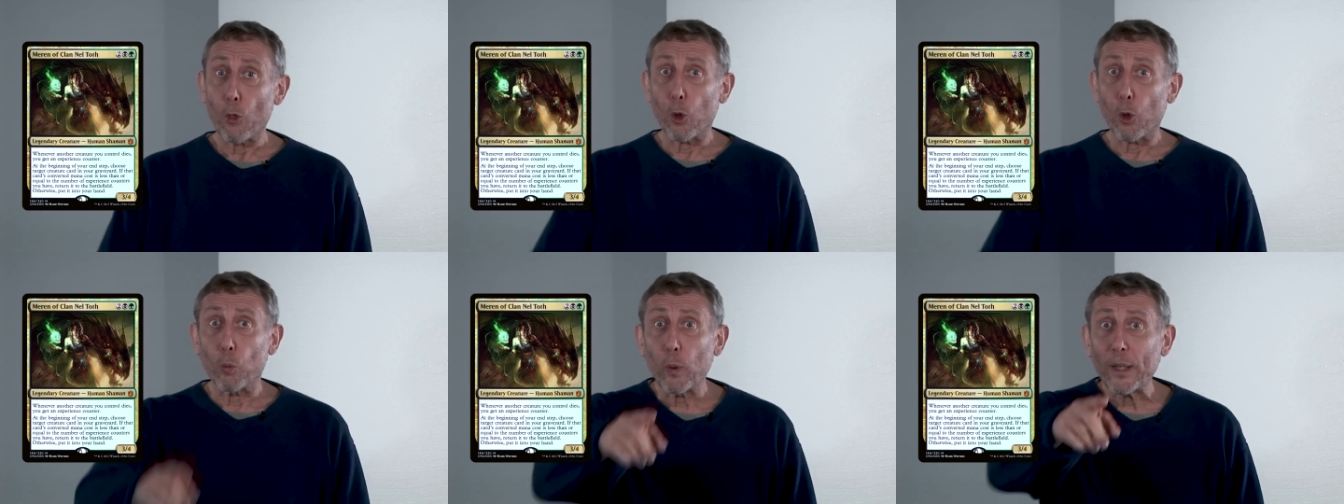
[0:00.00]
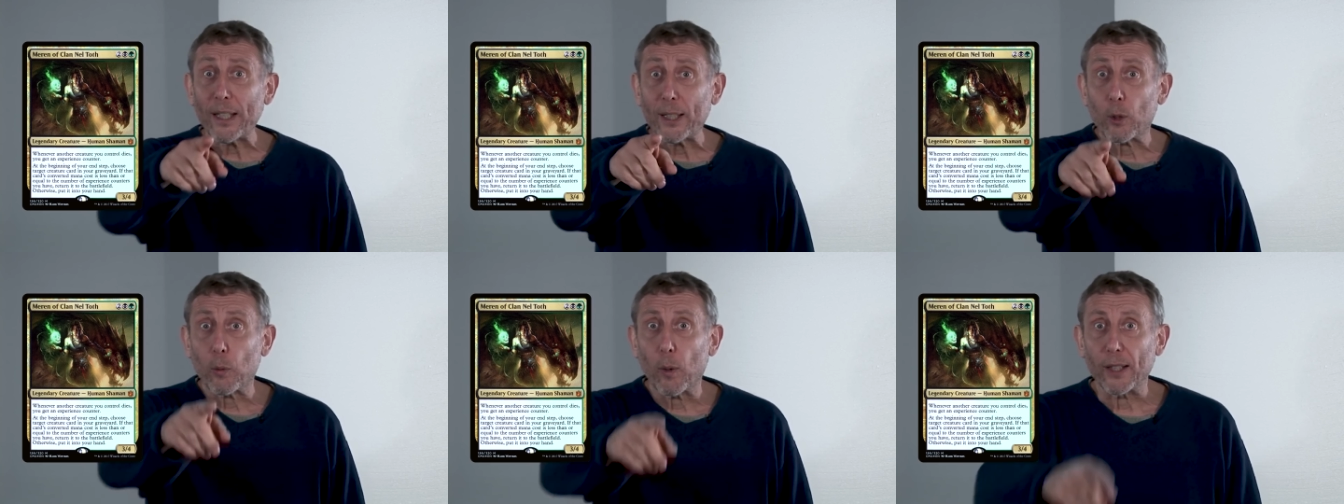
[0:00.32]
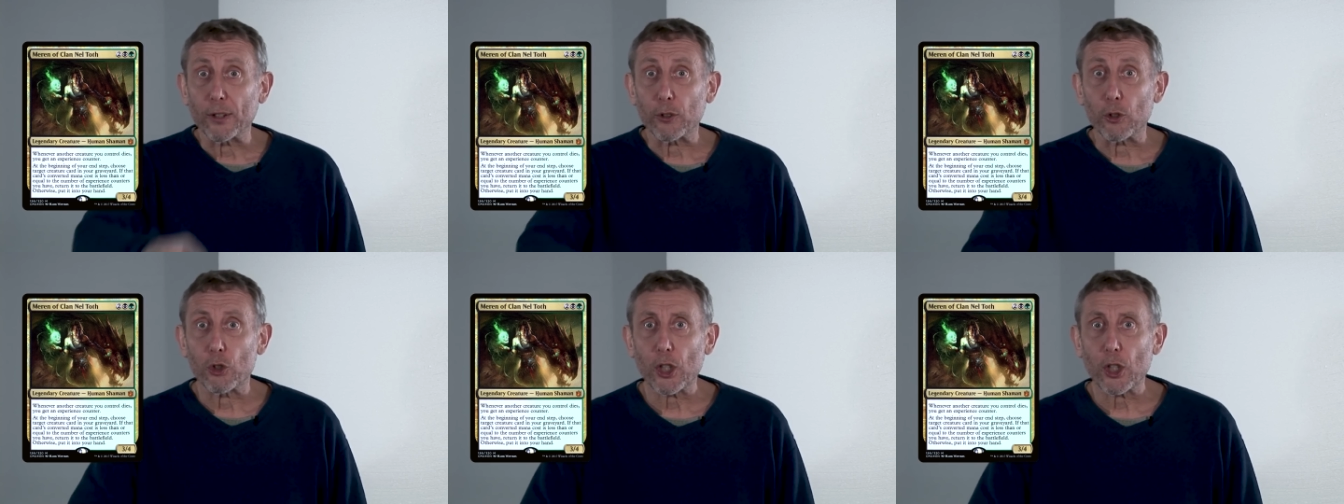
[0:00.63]
The weak
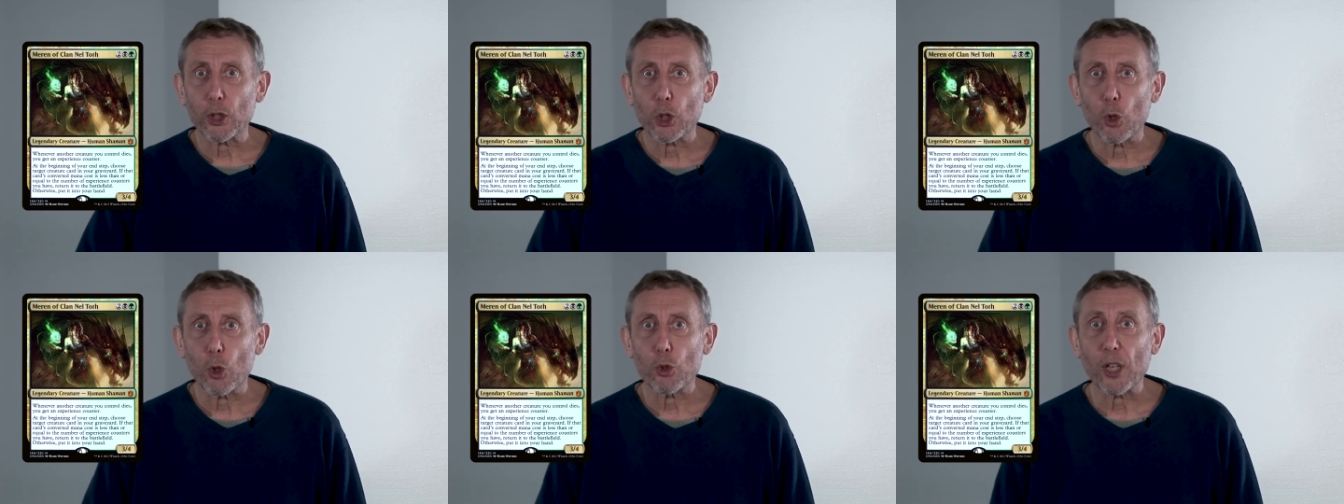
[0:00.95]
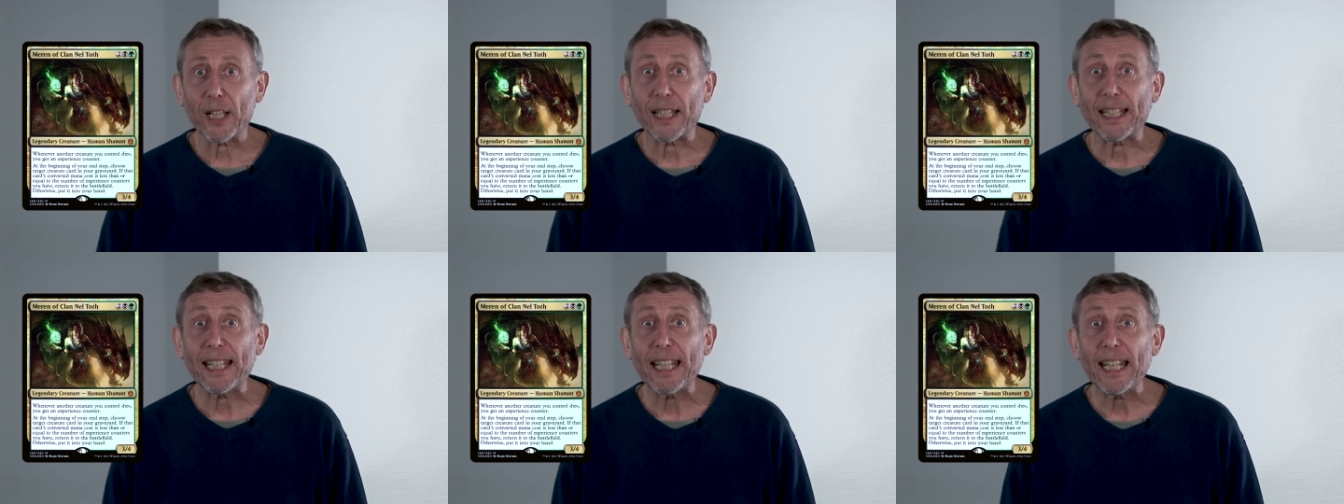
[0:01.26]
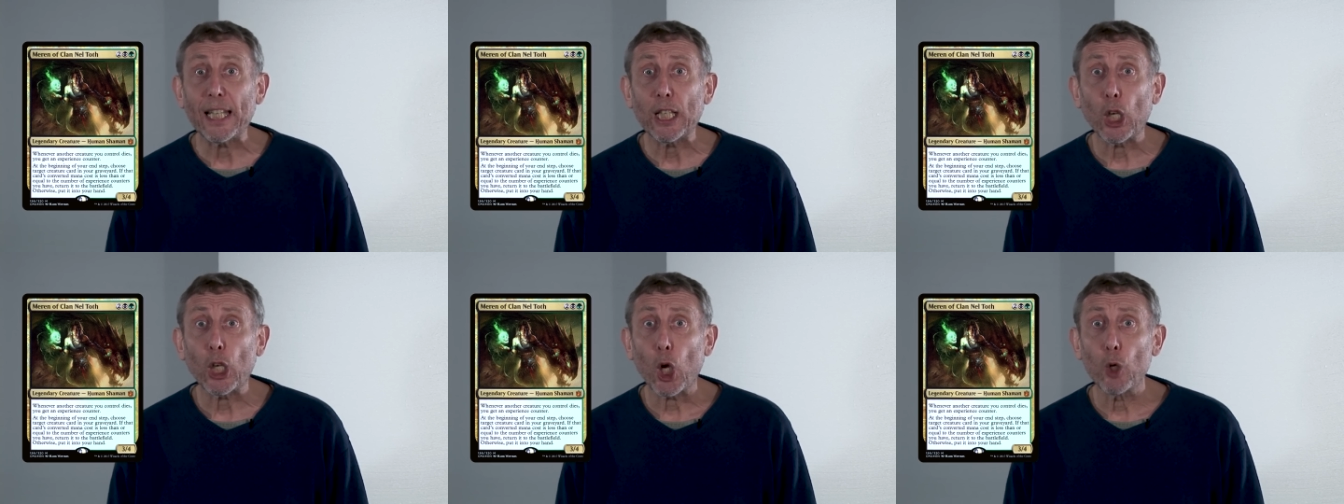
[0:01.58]
ones just used to
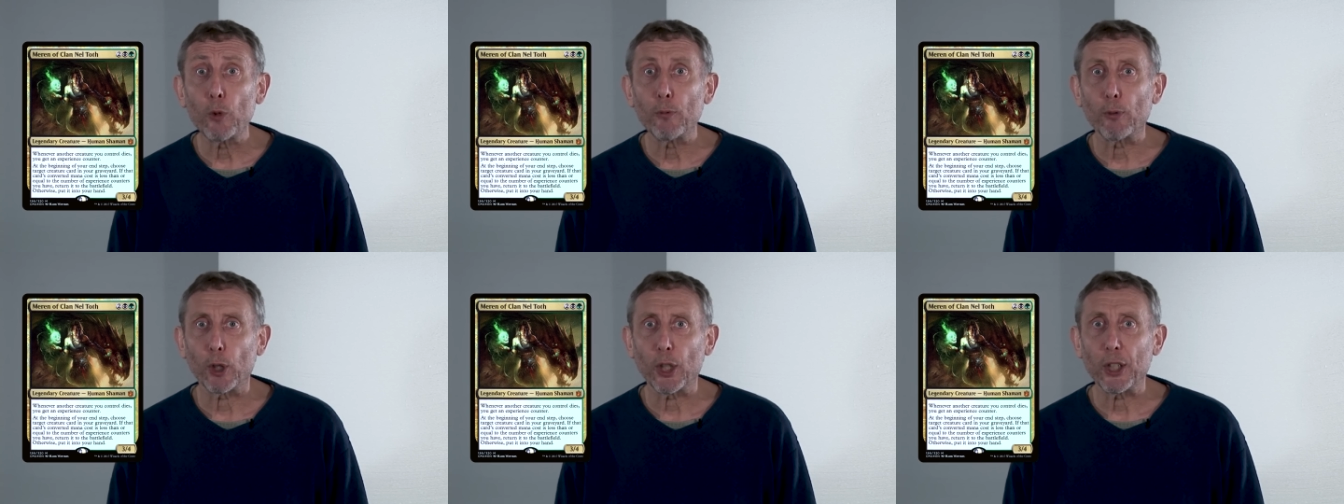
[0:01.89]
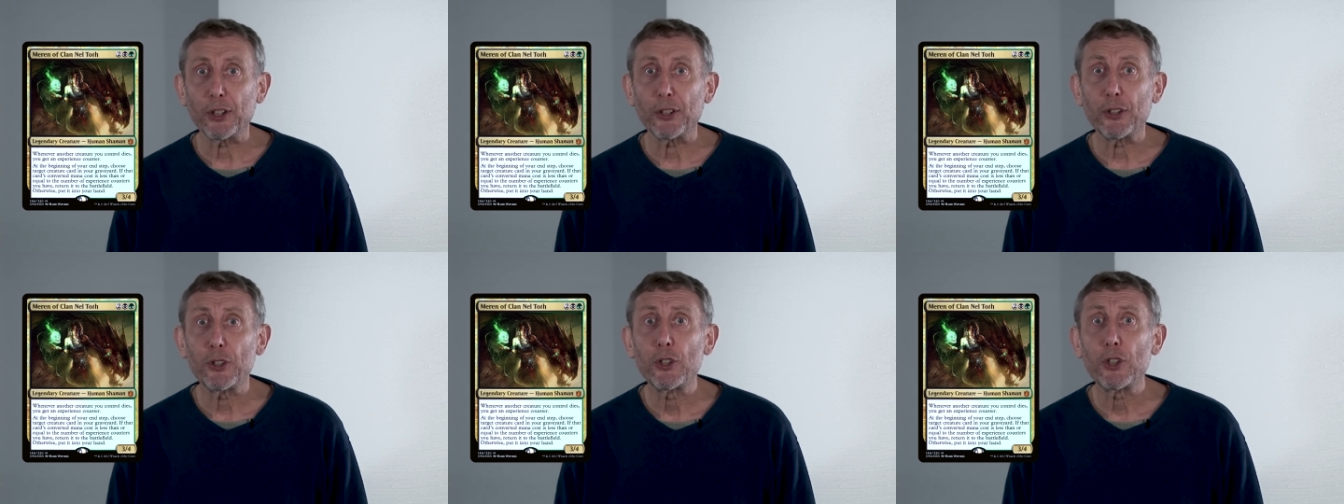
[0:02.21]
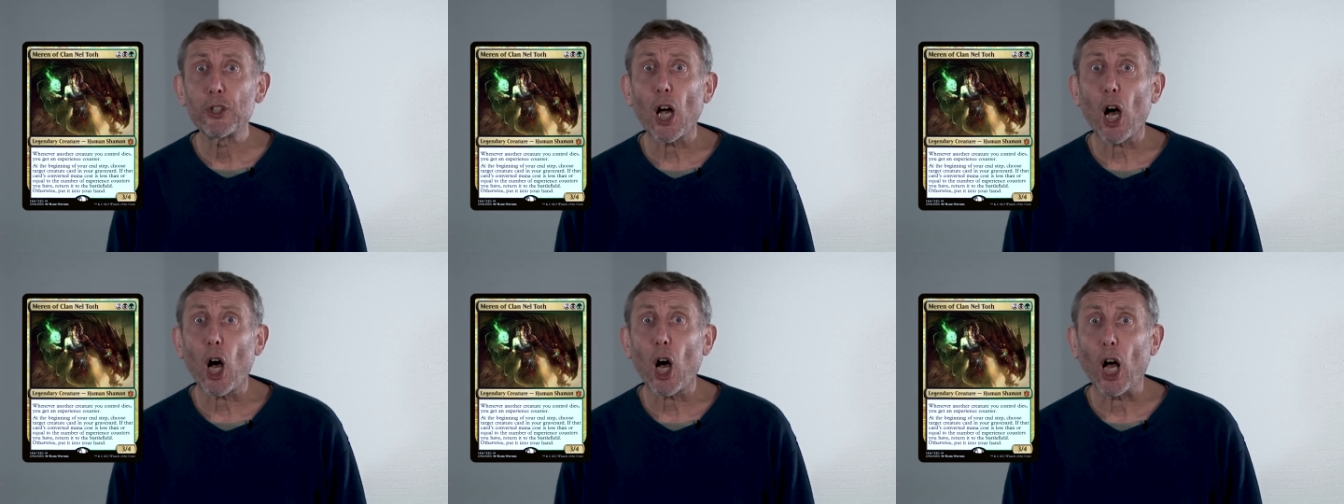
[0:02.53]
keel over and
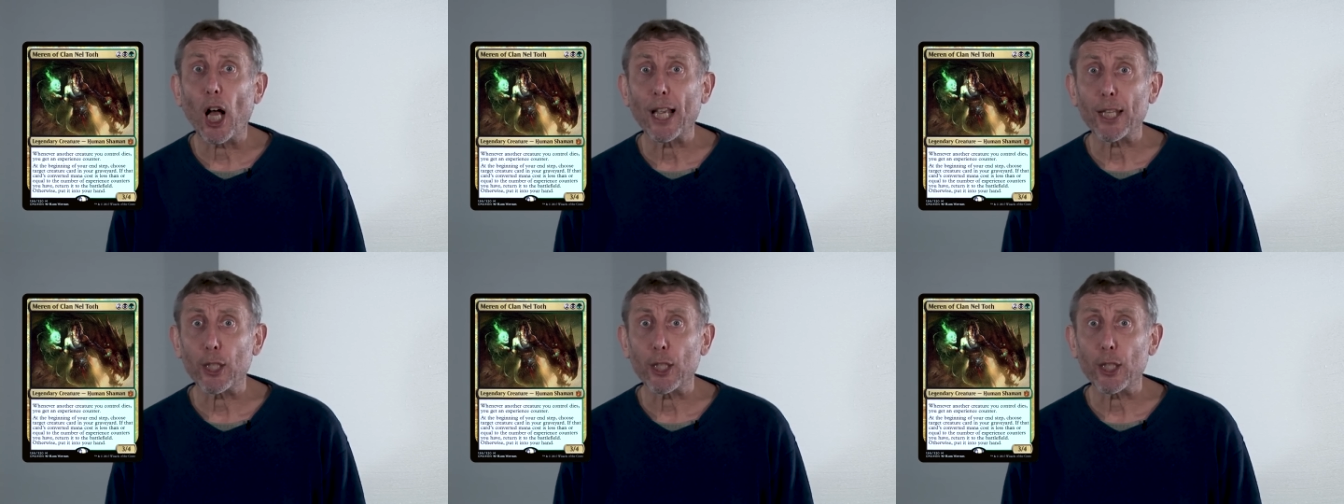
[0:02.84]
die.